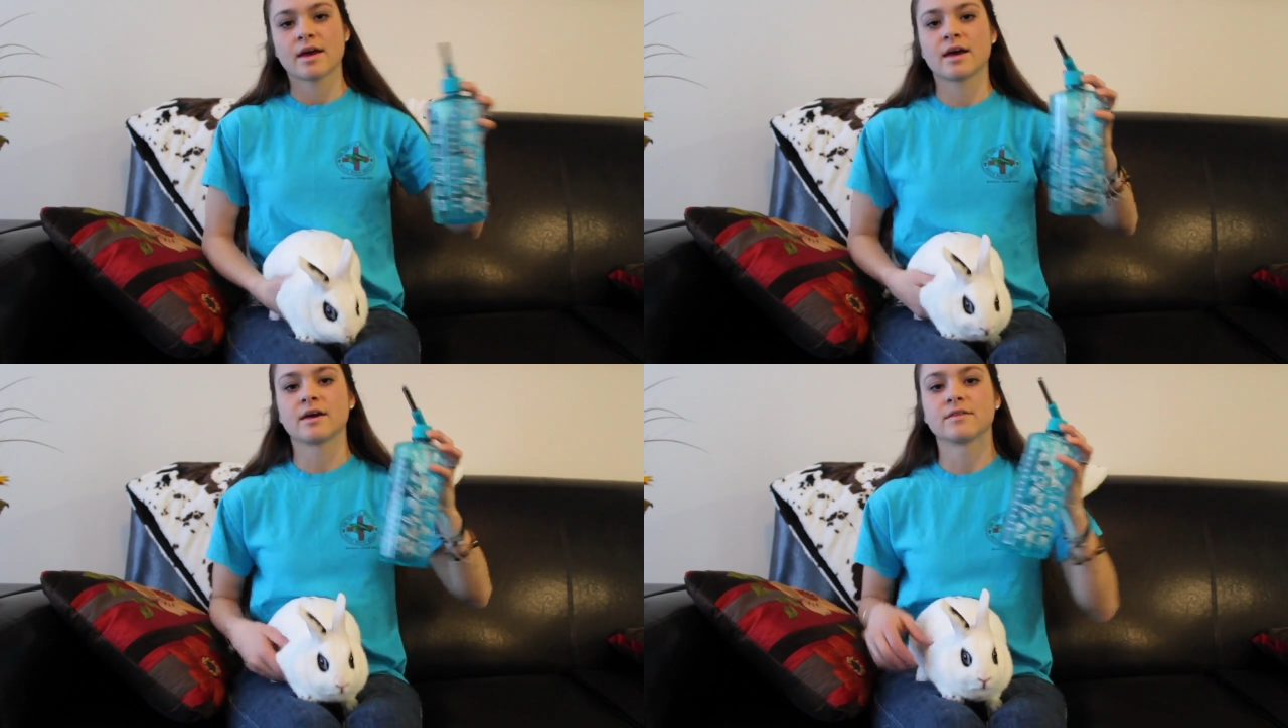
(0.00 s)

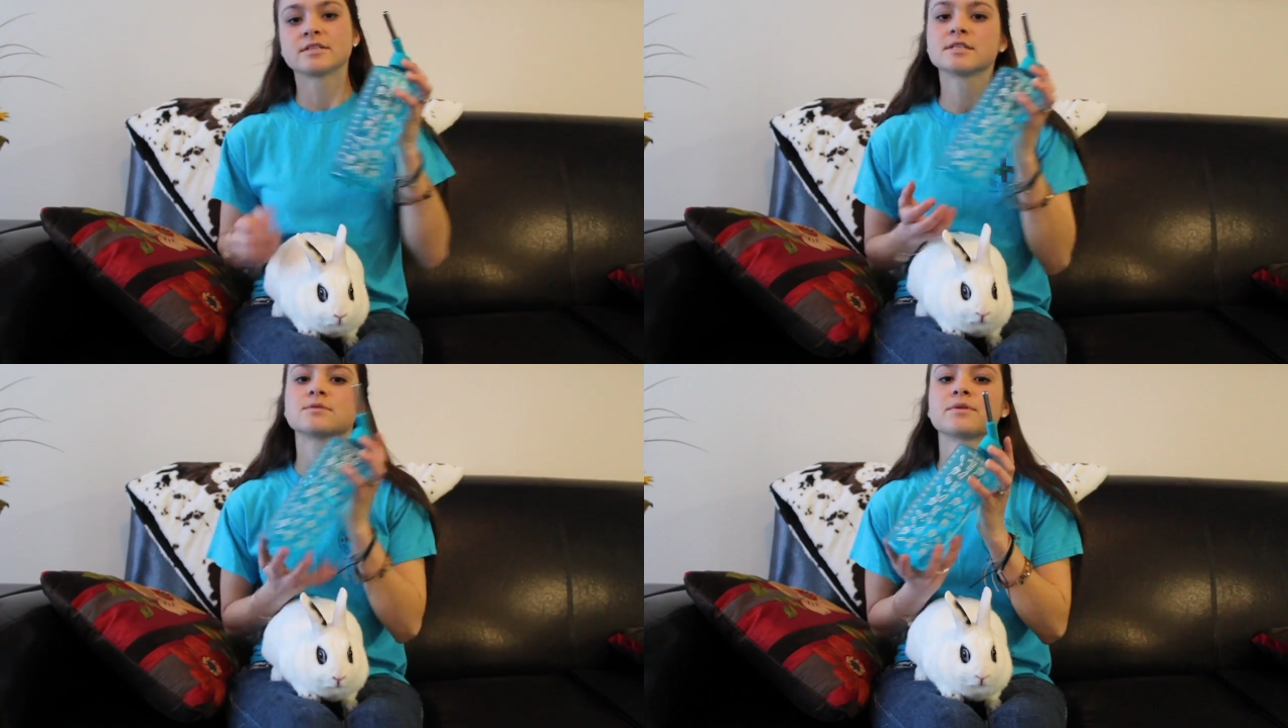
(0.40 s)
and
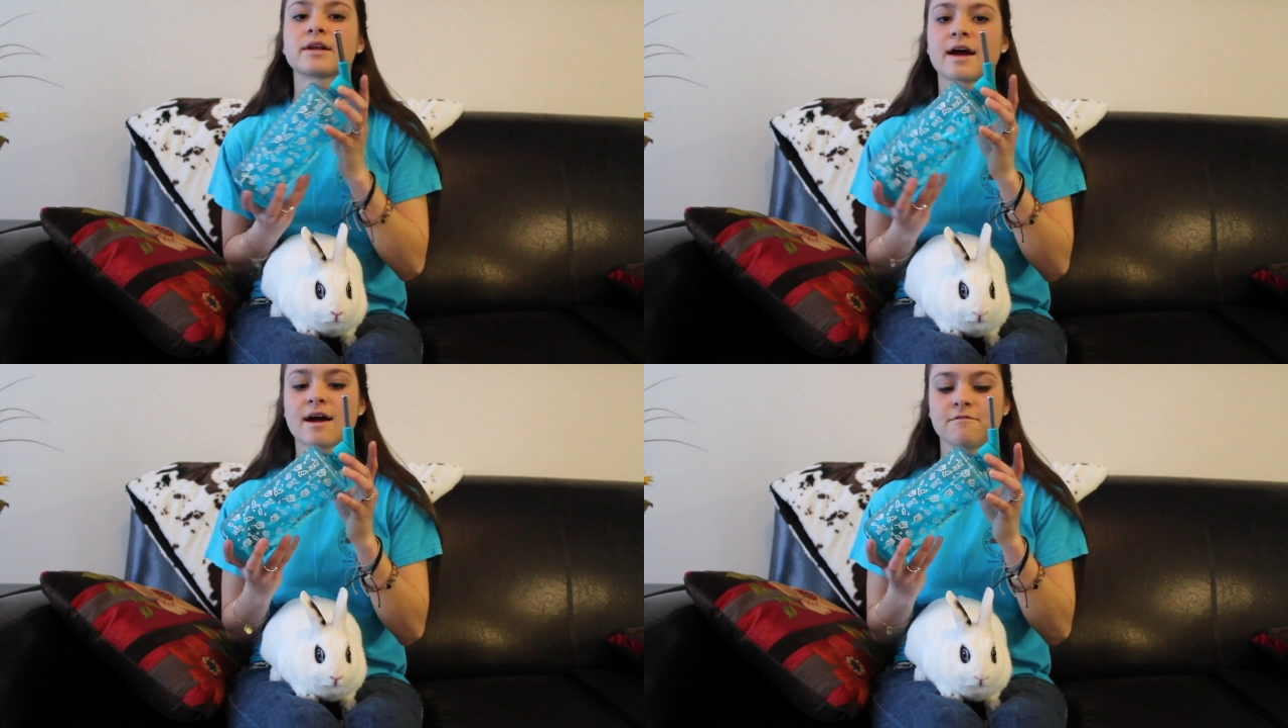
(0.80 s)
this is the one
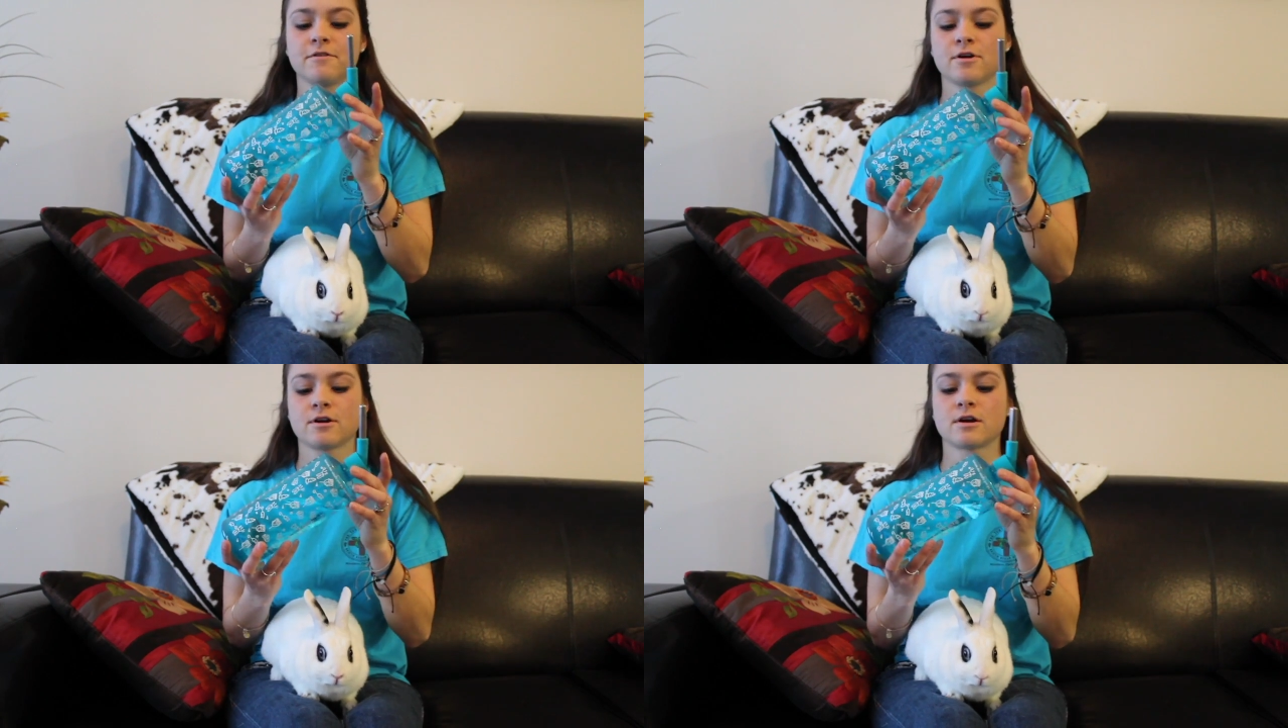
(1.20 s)
that I have
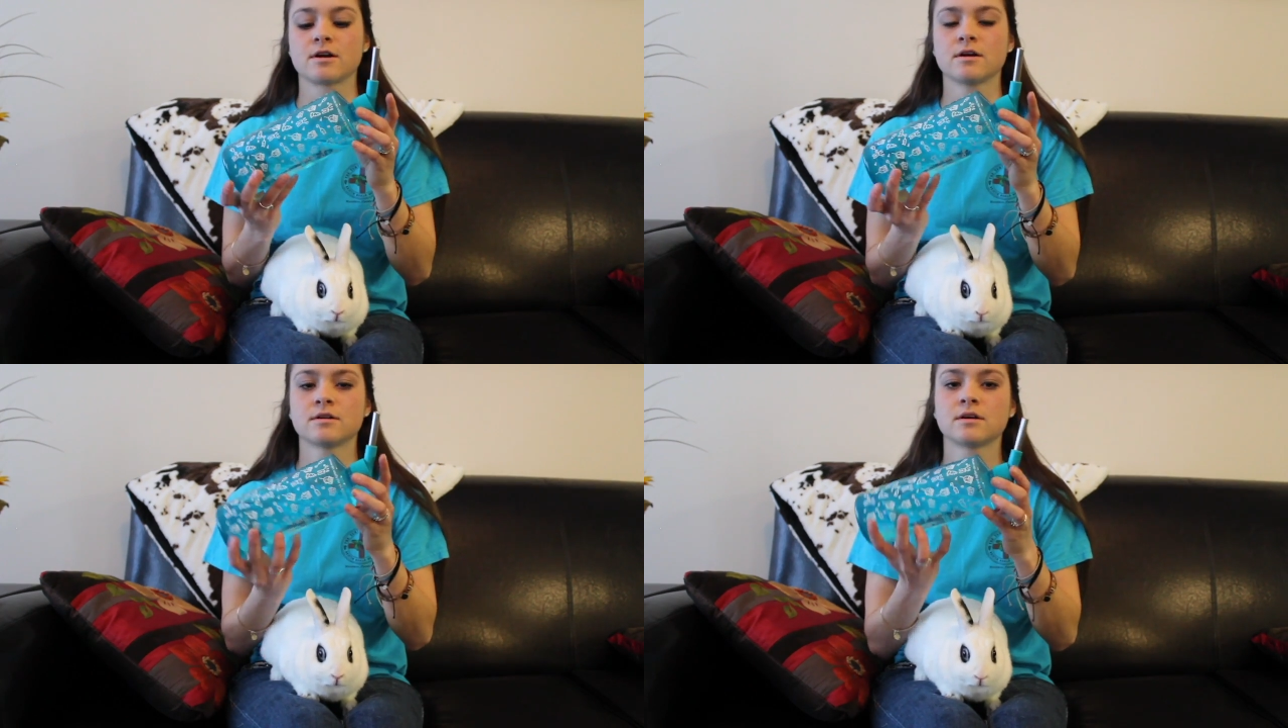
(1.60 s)
for
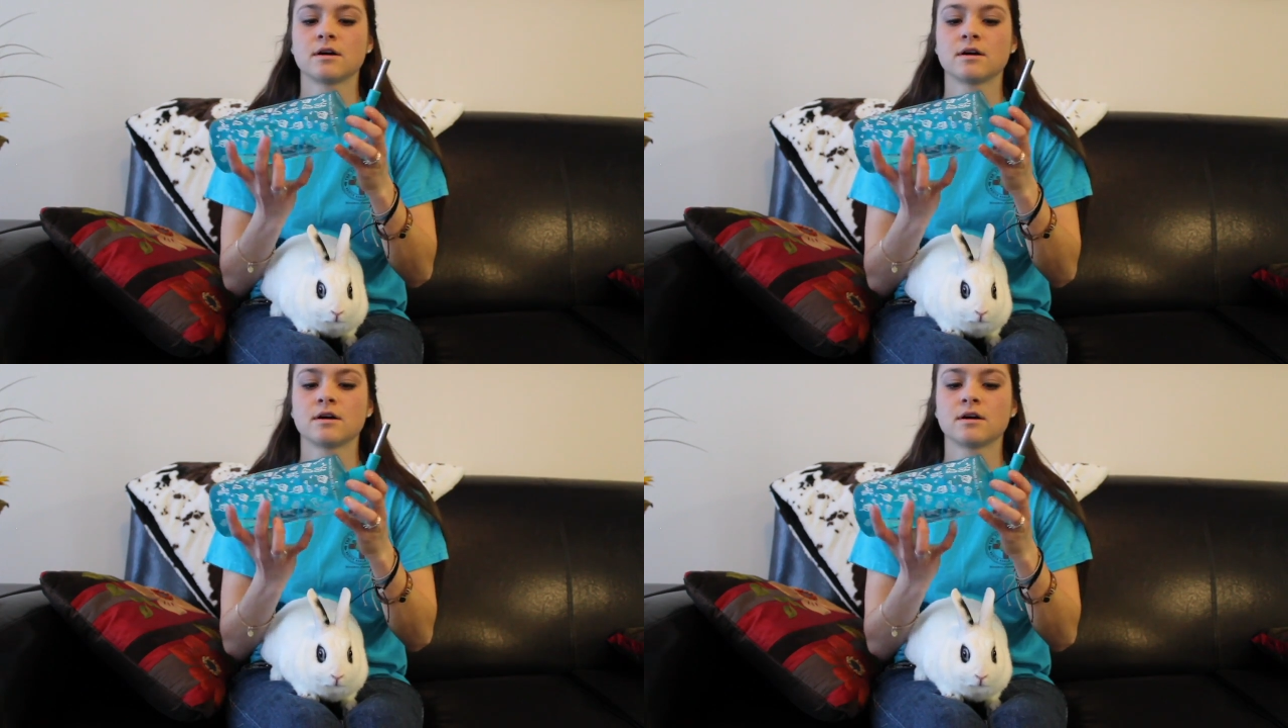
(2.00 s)
her.